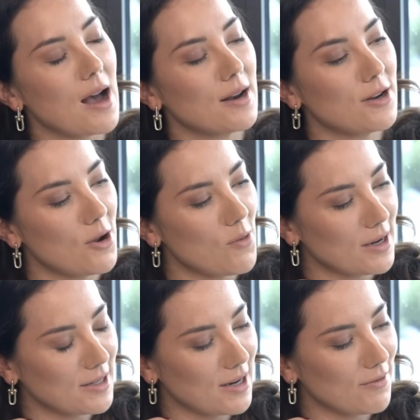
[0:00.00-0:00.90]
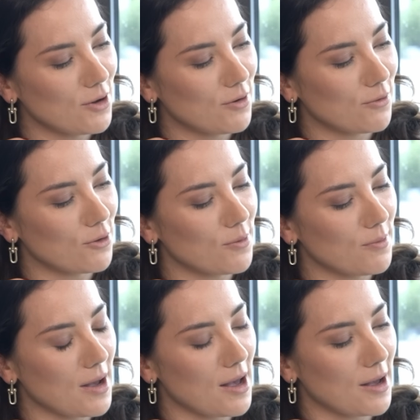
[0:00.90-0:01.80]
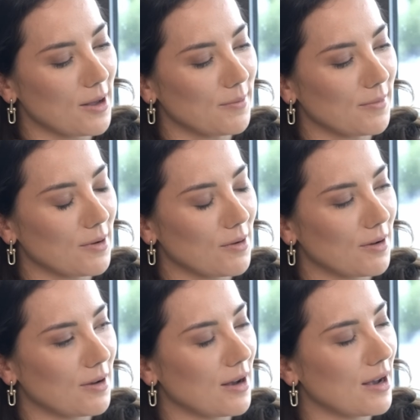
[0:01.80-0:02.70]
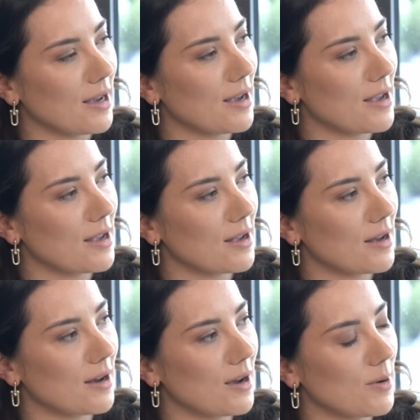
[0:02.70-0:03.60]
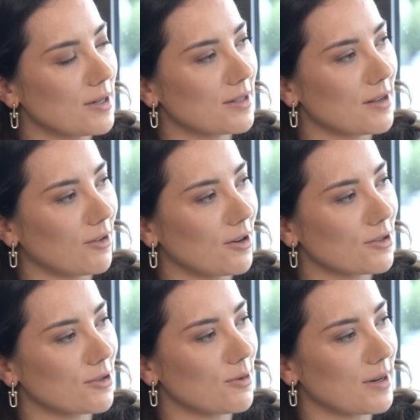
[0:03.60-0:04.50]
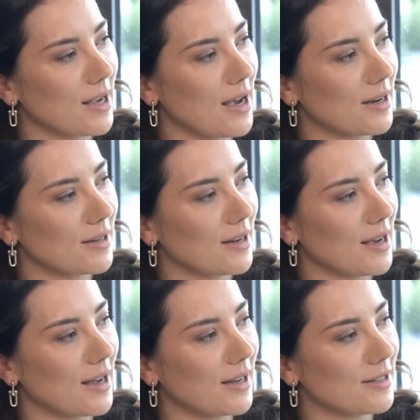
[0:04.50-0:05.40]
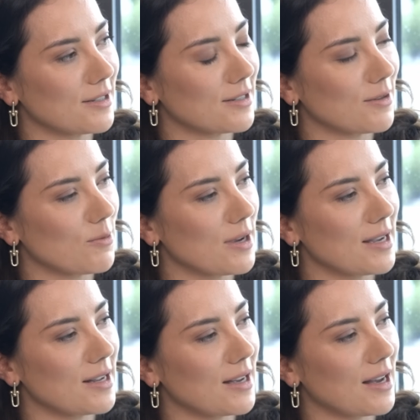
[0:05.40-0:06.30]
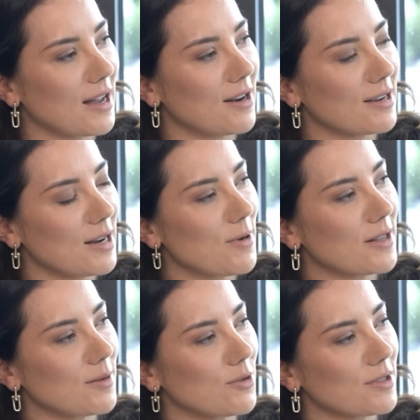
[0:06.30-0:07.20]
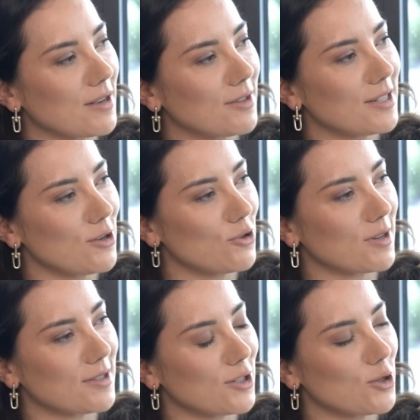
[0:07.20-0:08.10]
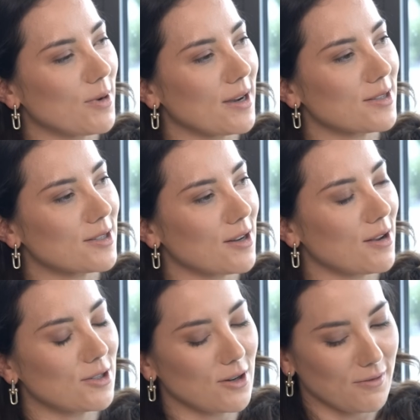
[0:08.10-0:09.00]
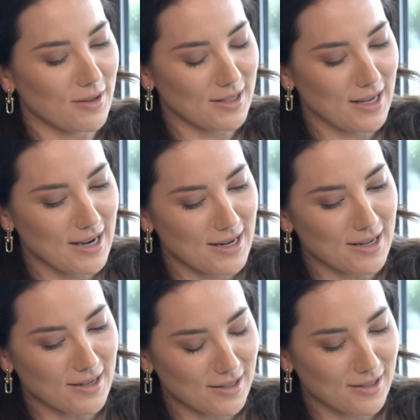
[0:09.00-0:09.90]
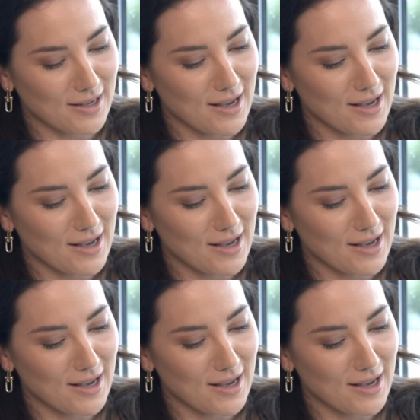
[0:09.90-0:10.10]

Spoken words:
No, I did have a uniform. I went to Southern Oaks School in Kent, and luckily by the time you're 17 you transition, but I started off in this hideous